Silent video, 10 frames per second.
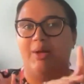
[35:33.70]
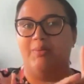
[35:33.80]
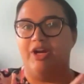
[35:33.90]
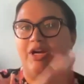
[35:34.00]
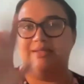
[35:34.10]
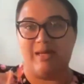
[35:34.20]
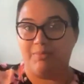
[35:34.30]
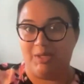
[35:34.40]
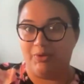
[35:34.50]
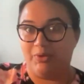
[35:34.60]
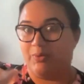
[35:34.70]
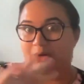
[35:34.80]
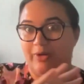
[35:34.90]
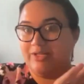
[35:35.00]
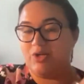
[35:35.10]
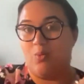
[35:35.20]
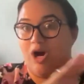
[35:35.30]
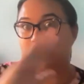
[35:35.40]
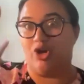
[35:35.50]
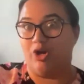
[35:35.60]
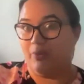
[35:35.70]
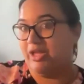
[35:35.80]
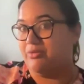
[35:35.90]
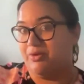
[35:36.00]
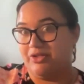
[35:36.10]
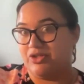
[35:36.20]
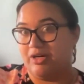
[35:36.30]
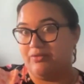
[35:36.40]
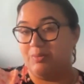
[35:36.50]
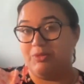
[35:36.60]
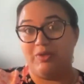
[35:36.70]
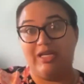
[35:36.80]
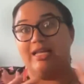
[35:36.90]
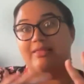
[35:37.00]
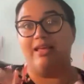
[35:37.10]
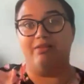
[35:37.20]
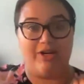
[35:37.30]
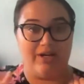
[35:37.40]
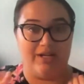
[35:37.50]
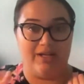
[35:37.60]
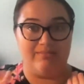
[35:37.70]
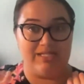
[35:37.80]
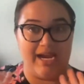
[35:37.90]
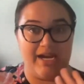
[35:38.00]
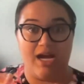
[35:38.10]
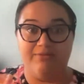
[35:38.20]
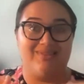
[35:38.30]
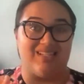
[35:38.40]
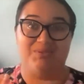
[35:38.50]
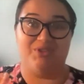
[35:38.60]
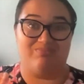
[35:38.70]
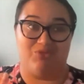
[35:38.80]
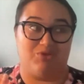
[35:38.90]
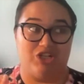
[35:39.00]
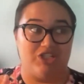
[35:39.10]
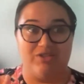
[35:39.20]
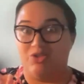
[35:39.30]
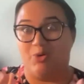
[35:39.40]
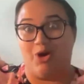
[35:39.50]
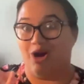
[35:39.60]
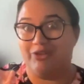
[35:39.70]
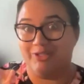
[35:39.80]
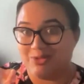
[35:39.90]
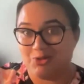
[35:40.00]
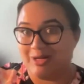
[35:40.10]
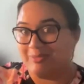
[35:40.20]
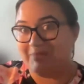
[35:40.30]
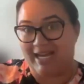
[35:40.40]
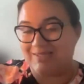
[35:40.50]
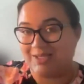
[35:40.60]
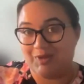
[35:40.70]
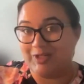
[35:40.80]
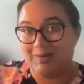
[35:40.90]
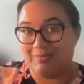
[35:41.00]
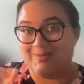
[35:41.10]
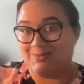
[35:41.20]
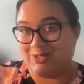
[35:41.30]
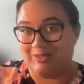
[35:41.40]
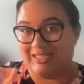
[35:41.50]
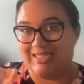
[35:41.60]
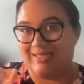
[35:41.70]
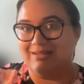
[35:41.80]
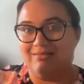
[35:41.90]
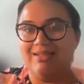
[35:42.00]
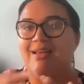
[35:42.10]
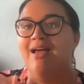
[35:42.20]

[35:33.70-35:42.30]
There are some people who are going to watch all the way through the start of communion and then they're going to sign off. Some churches don't offer streaming past communion. Mine certainly doesn't.